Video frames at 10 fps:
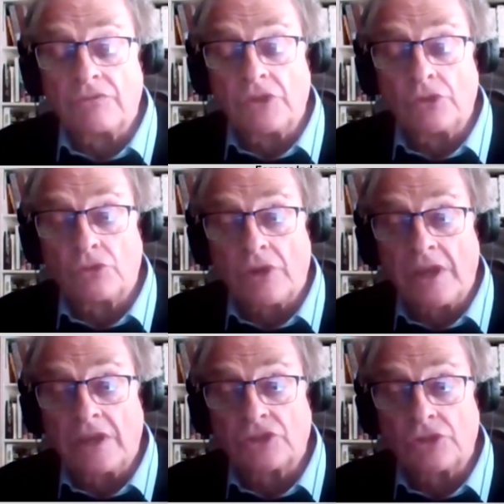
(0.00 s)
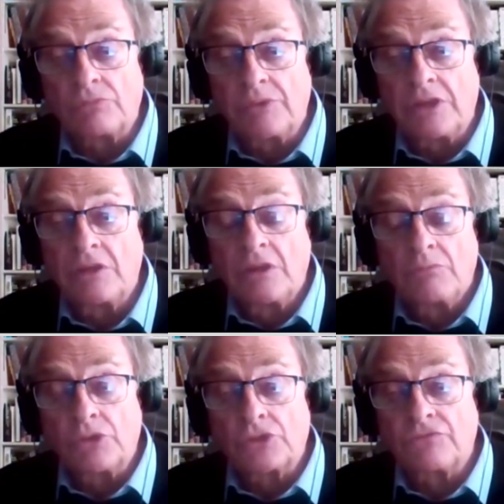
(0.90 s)
of the Ukraine should be
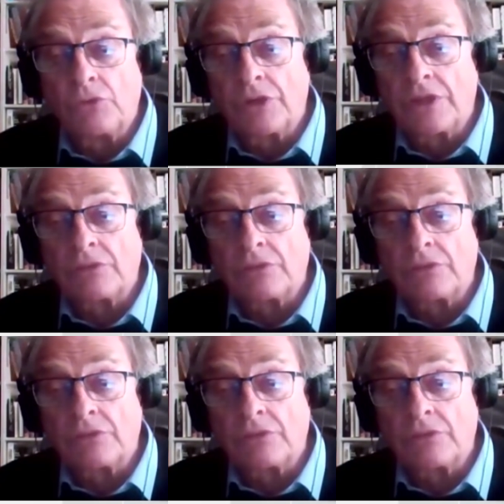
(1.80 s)
pushed forward.